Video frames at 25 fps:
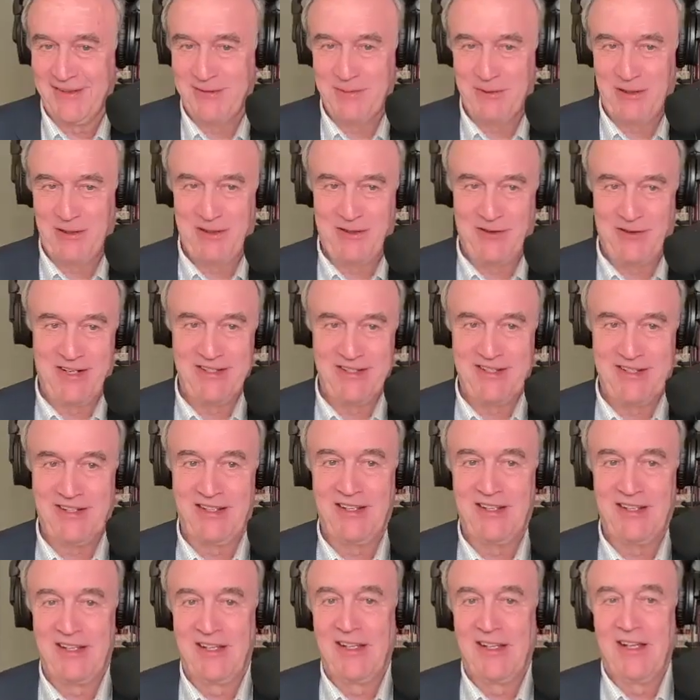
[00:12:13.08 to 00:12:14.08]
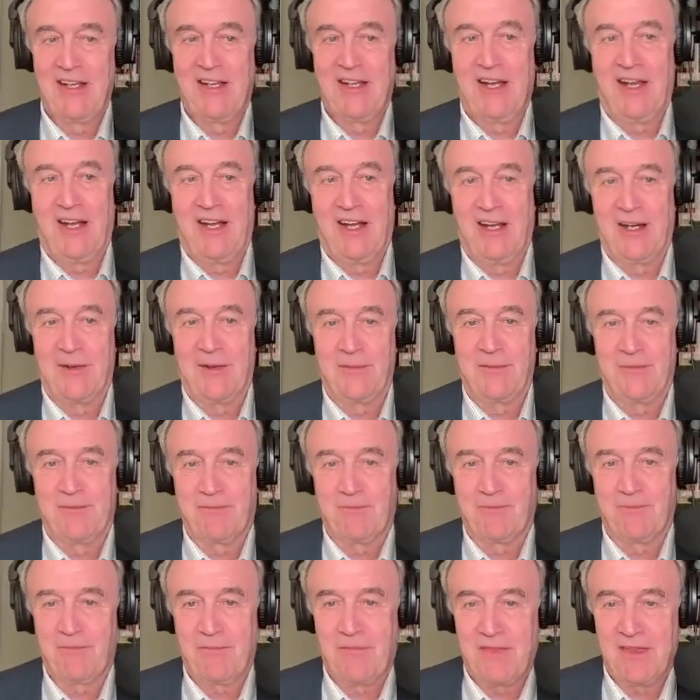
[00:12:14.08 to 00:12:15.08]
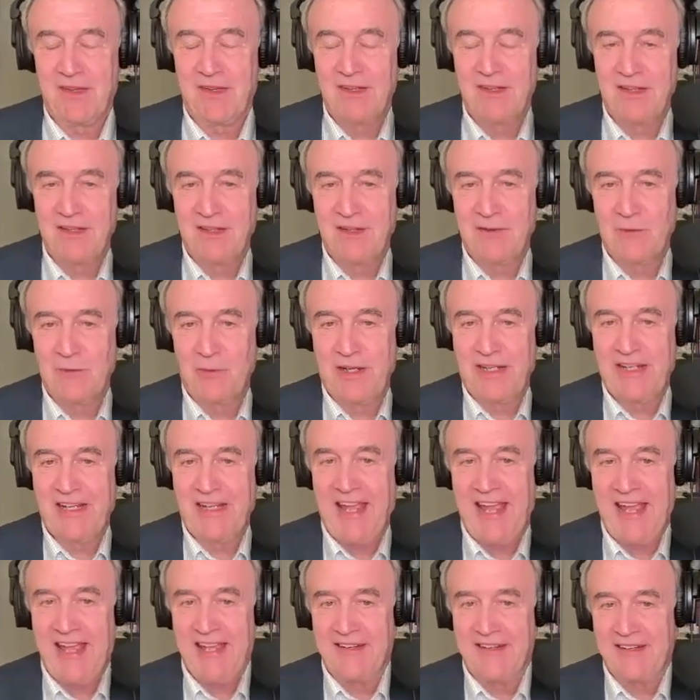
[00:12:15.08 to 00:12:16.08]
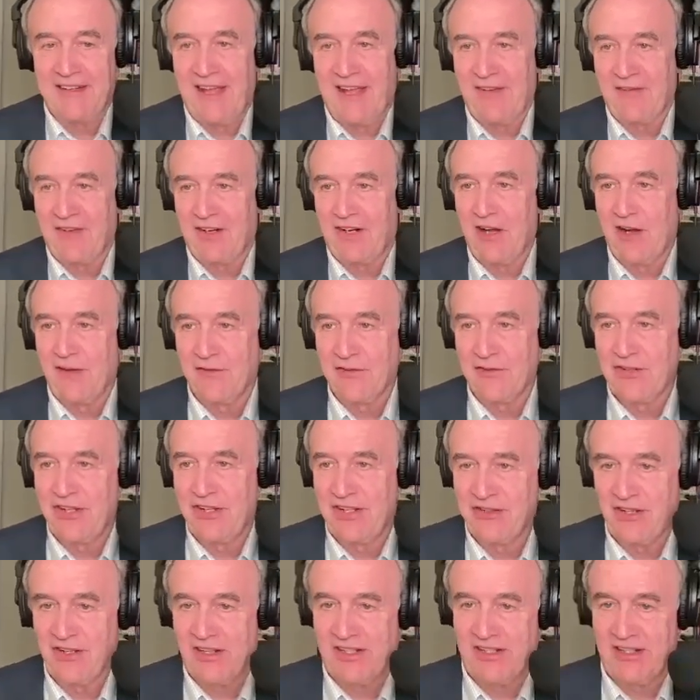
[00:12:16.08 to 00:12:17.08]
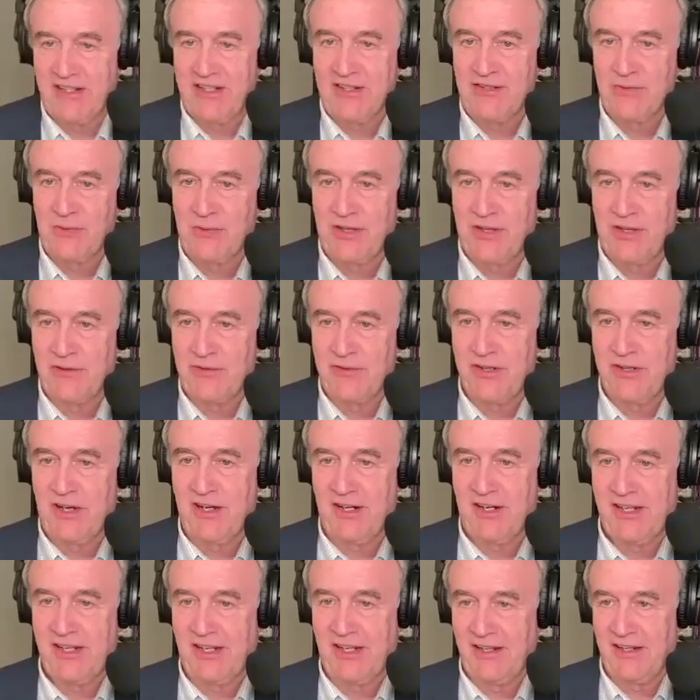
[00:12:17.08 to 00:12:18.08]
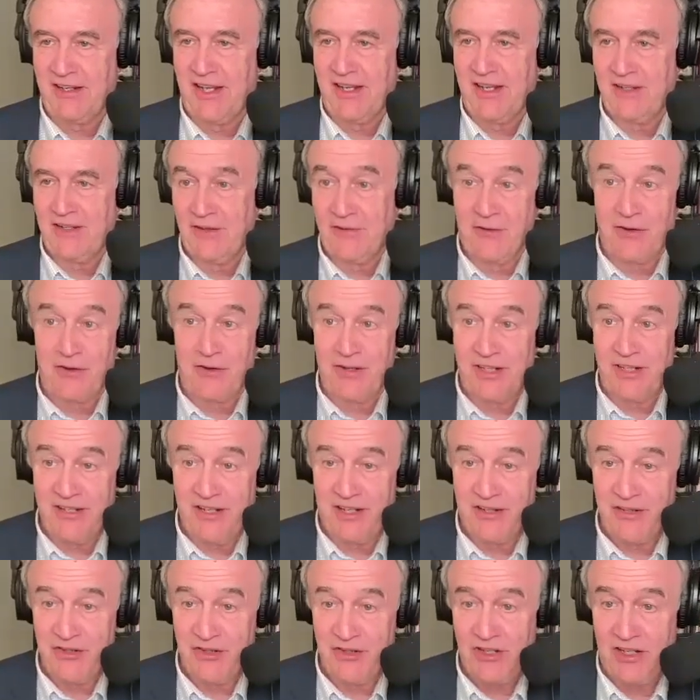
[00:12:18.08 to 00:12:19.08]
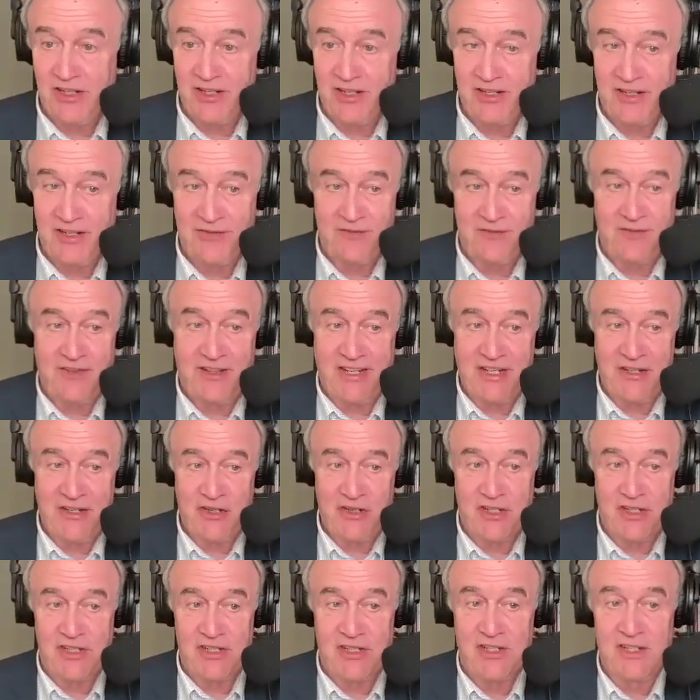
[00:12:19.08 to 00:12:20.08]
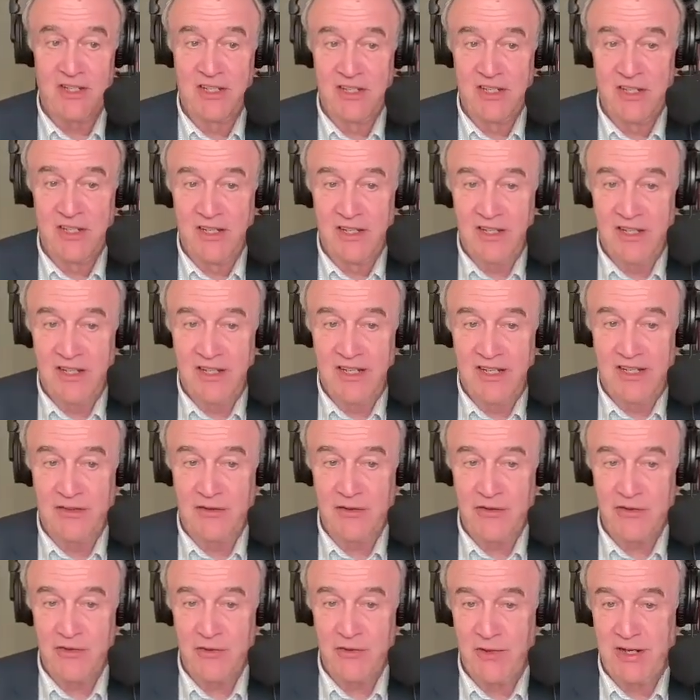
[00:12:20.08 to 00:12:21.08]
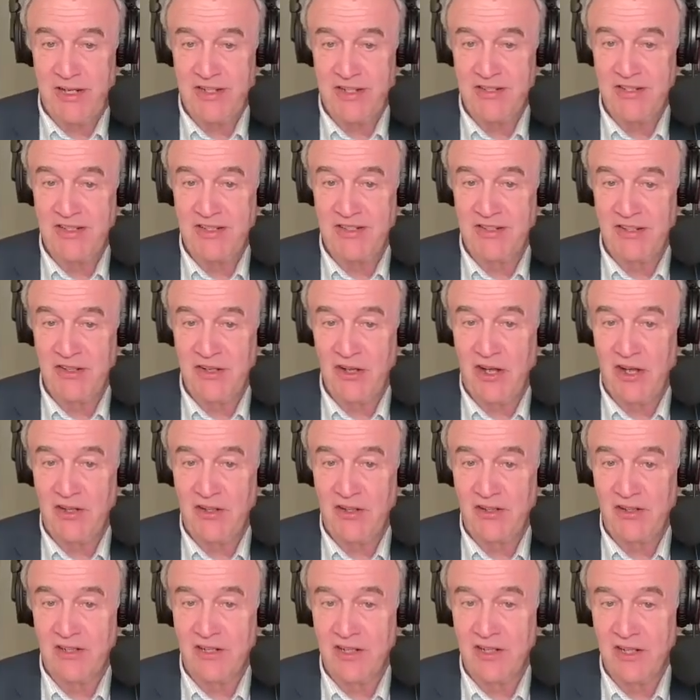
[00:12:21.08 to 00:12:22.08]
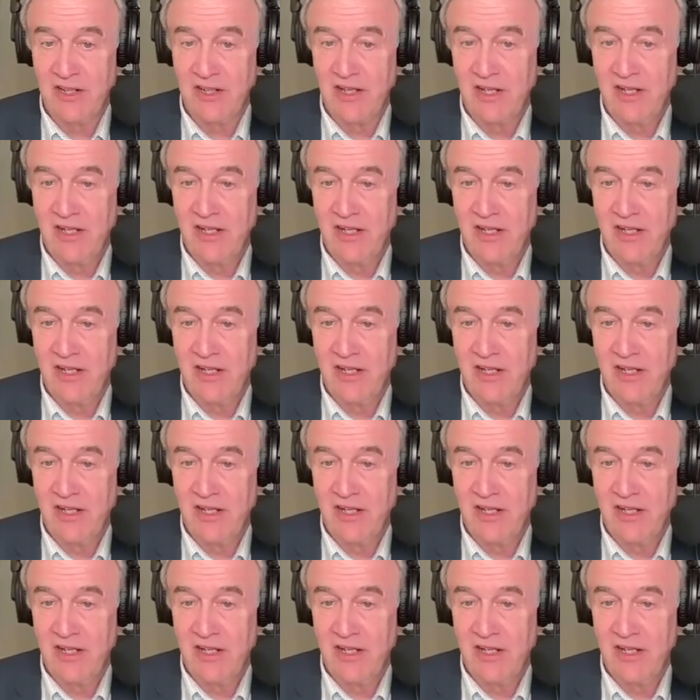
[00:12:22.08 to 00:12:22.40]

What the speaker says: Yeah, it's pretty crazy." Um, we can't have a conversation like this without talking, and you've already touched on inflation, interest rates, and the dollar.